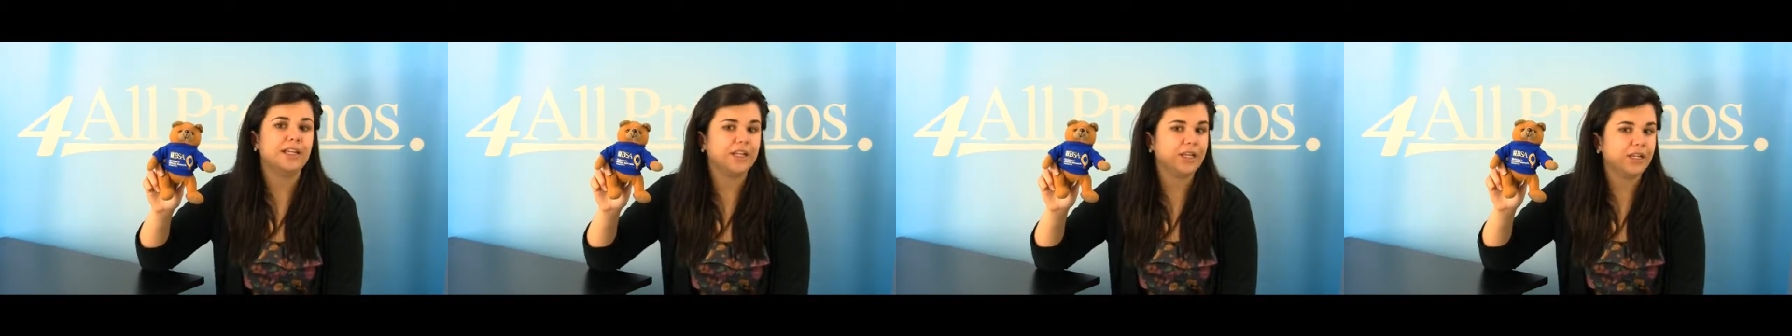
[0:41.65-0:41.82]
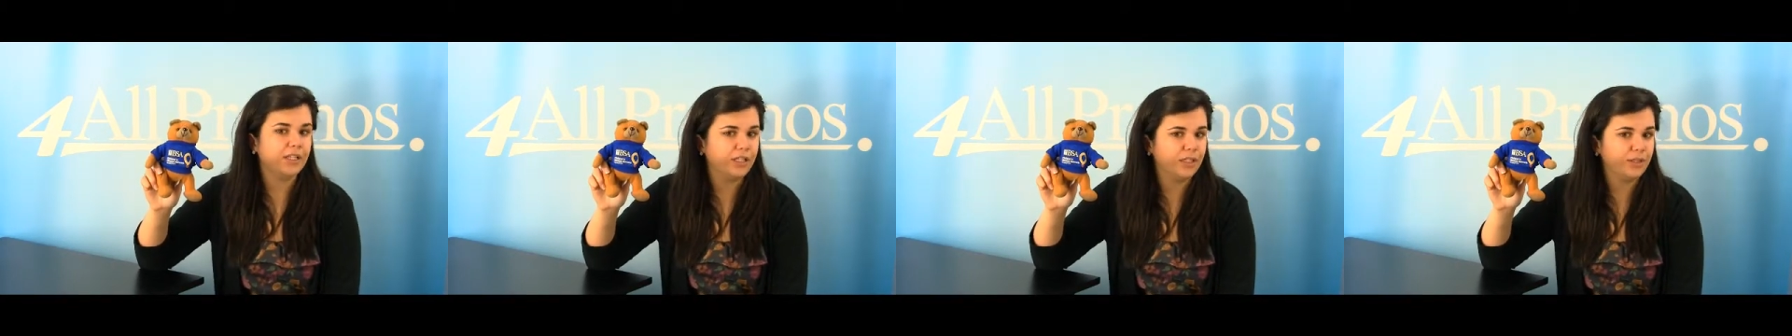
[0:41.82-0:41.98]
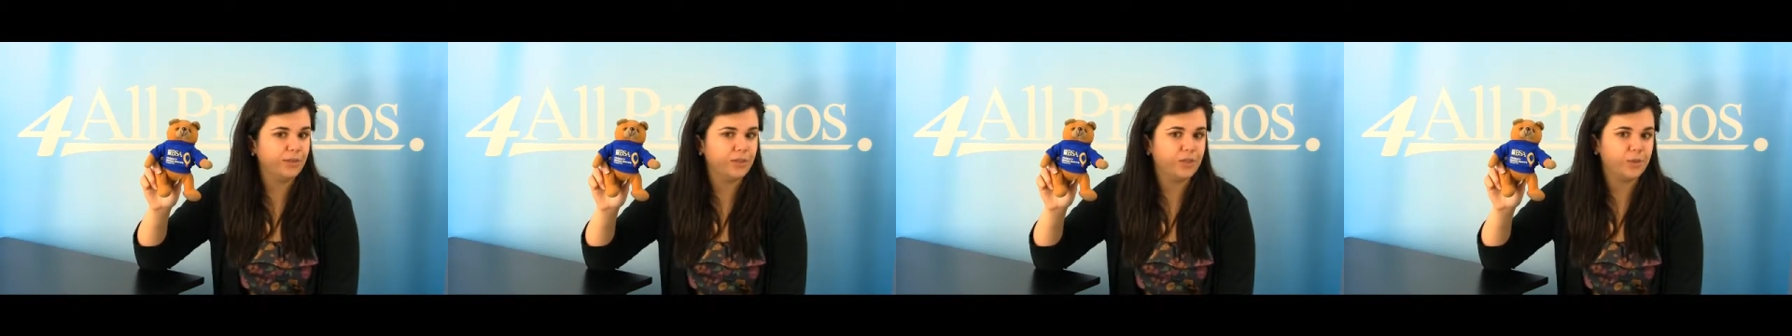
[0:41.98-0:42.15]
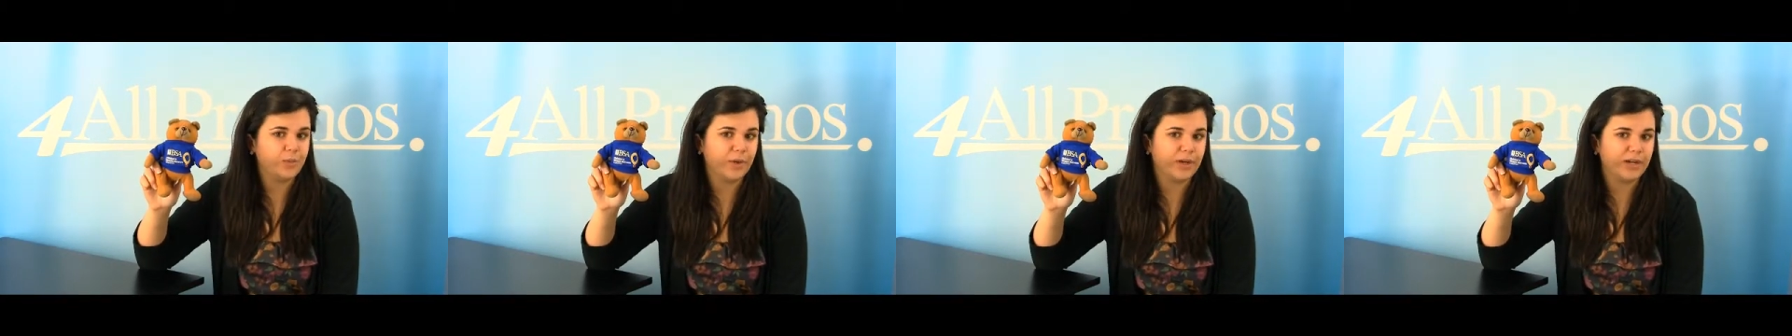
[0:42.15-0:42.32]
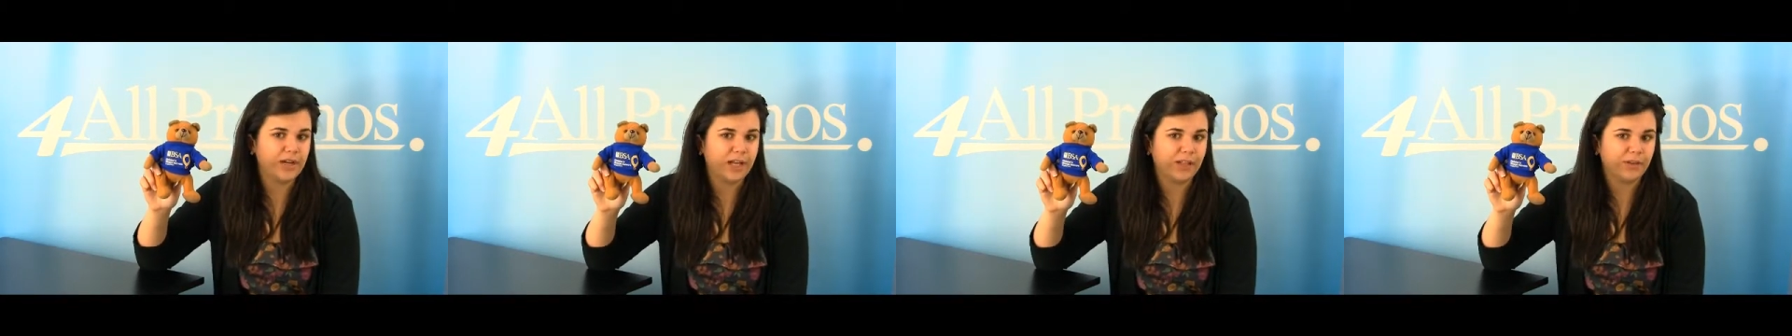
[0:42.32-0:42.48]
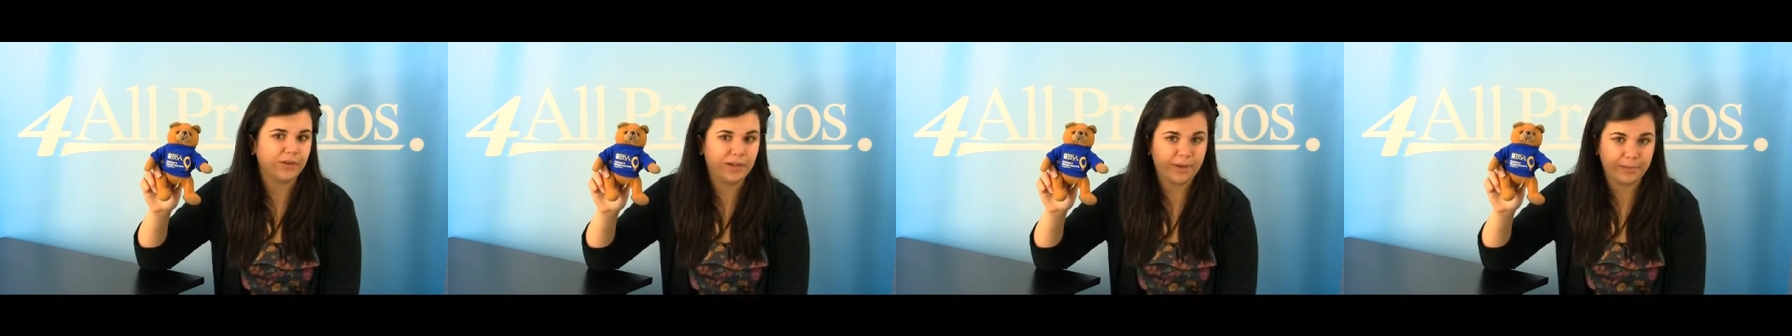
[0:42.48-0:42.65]
includes a
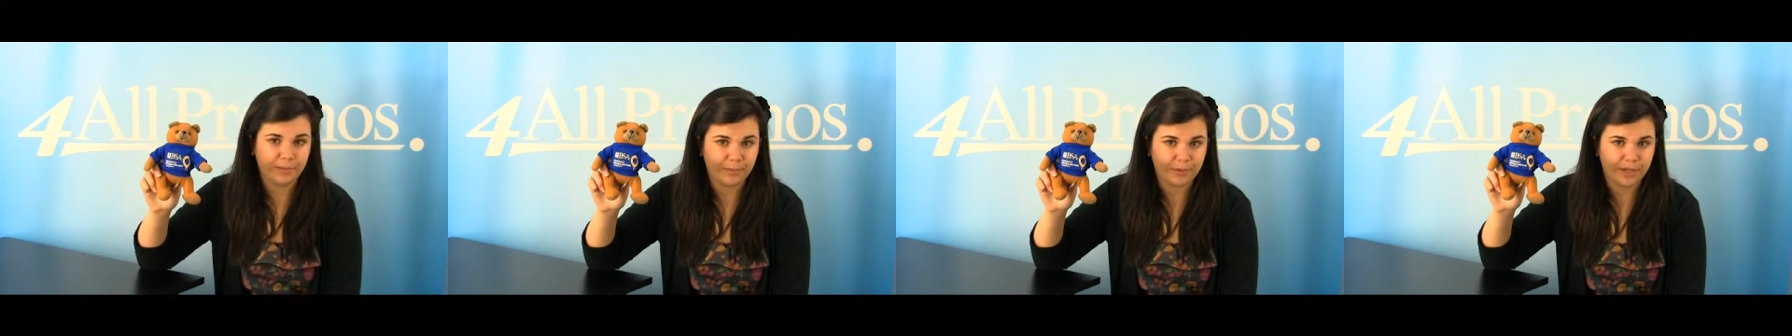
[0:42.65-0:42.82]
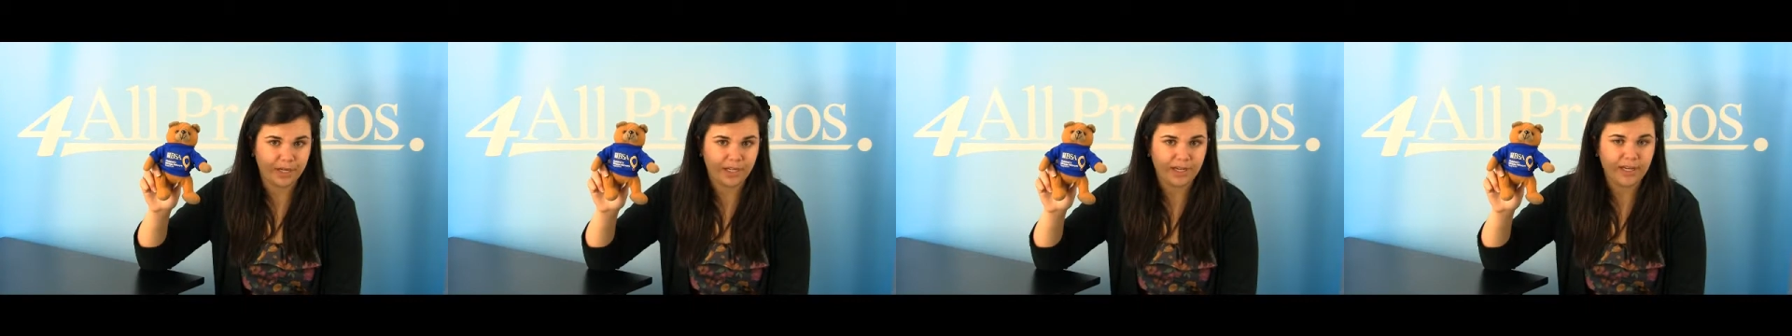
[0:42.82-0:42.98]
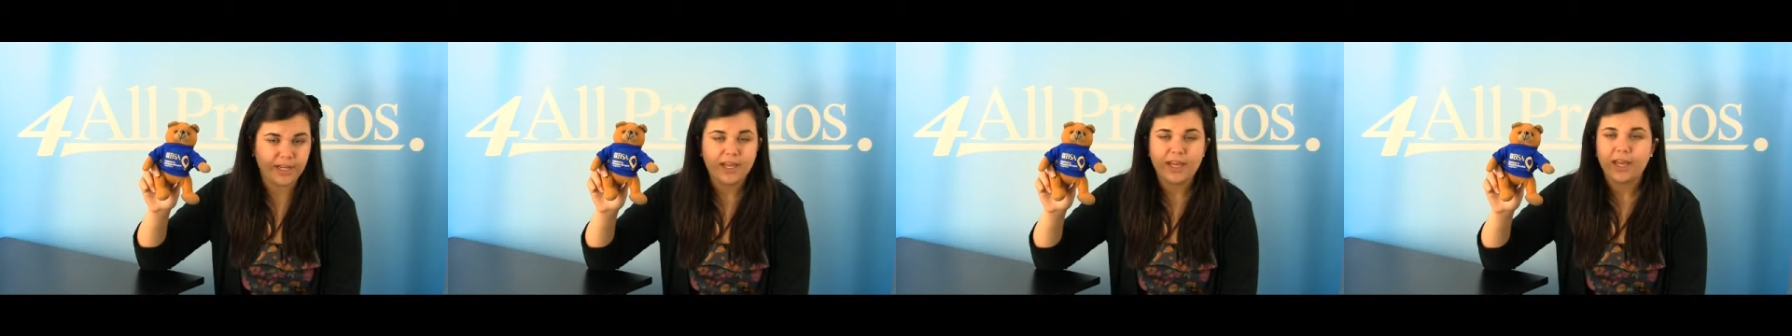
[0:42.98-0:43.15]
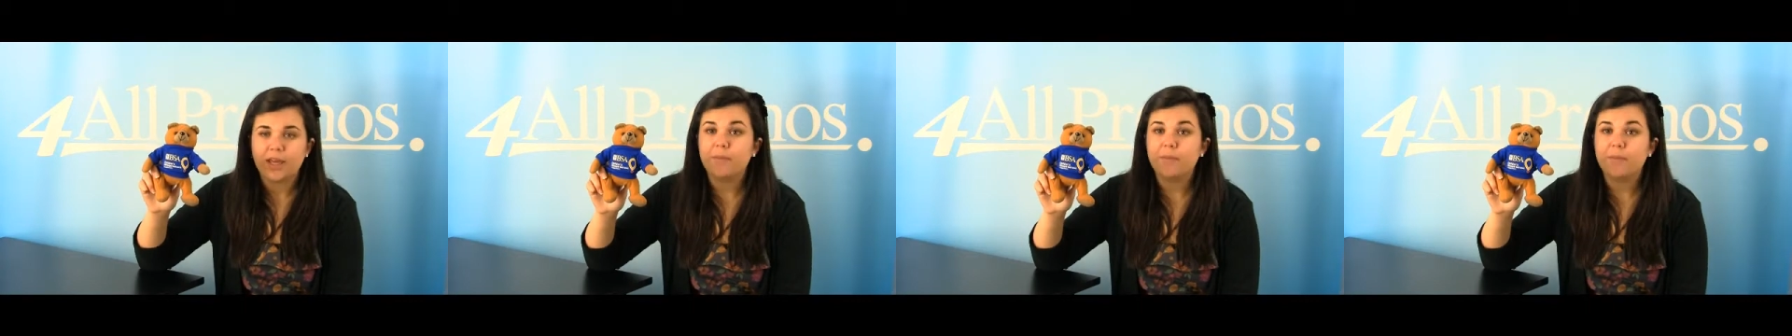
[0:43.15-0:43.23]
one-color imprint,